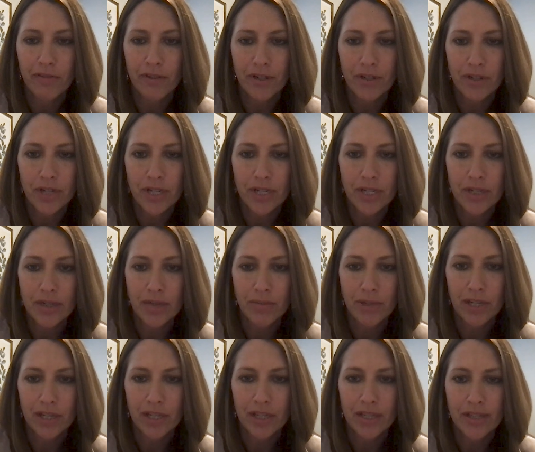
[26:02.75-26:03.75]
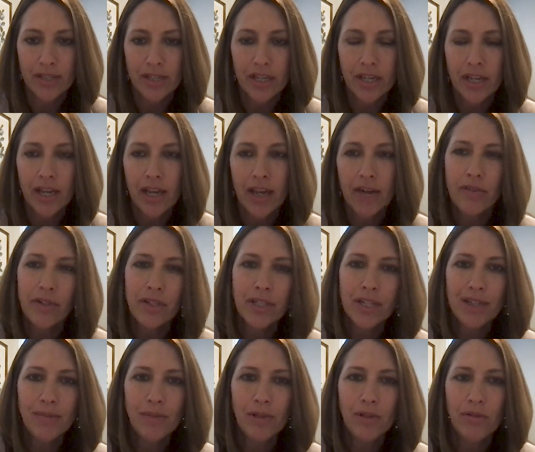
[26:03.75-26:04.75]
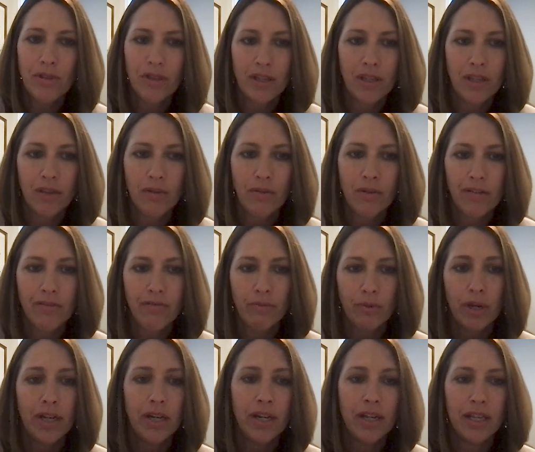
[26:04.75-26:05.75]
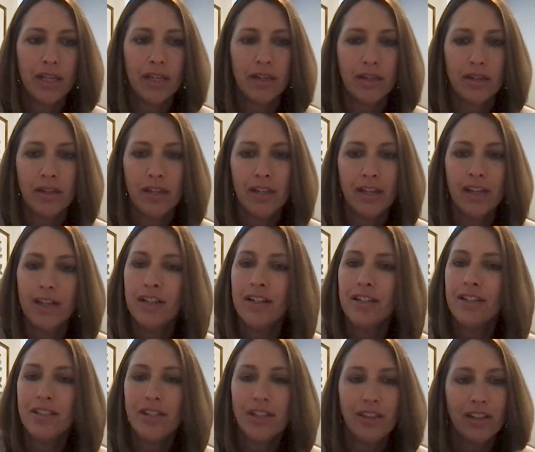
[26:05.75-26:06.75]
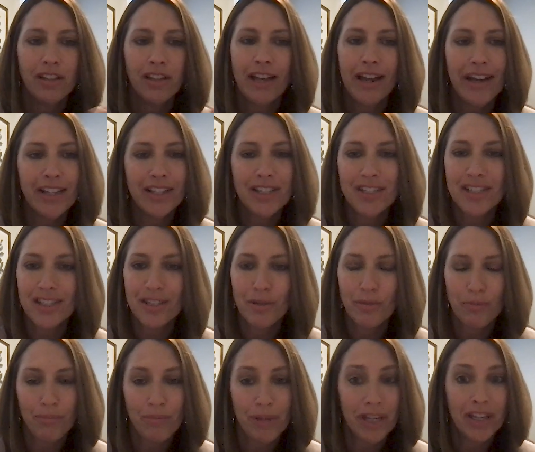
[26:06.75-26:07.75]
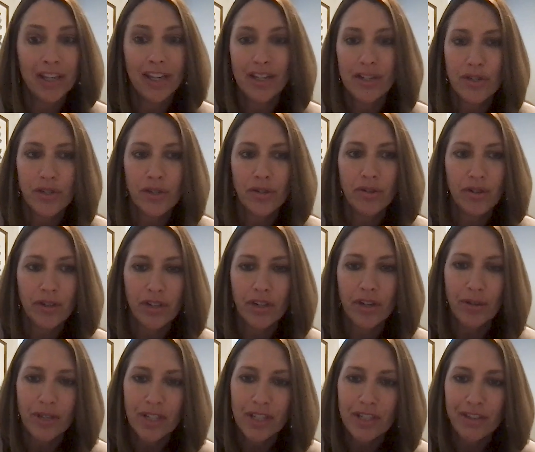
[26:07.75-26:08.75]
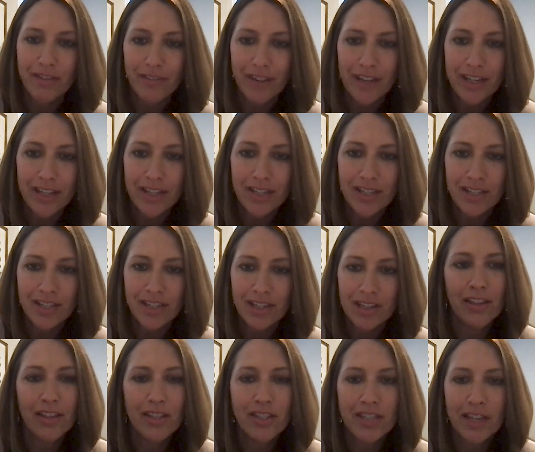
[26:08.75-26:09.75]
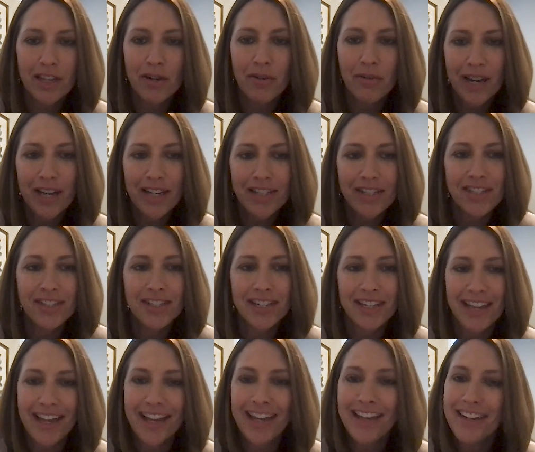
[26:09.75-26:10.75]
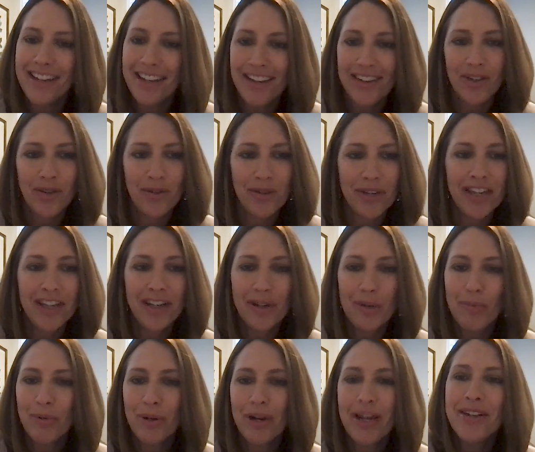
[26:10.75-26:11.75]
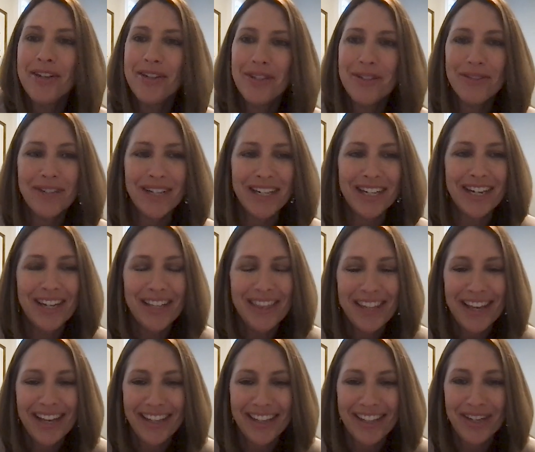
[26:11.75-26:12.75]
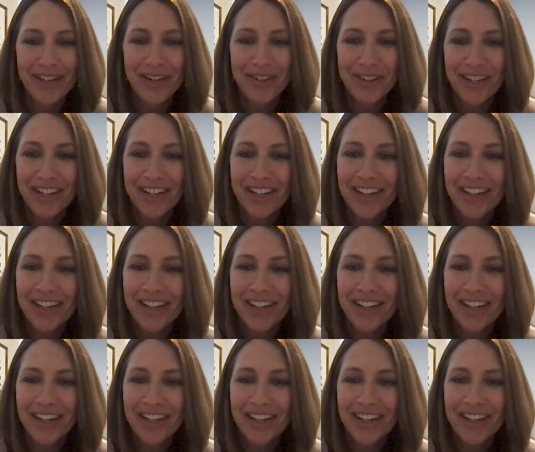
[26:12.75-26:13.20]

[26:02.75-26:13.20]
frustration because every time you think you have run in to the last big issue you're going to face, the sun rises again and you hit a brand new one that you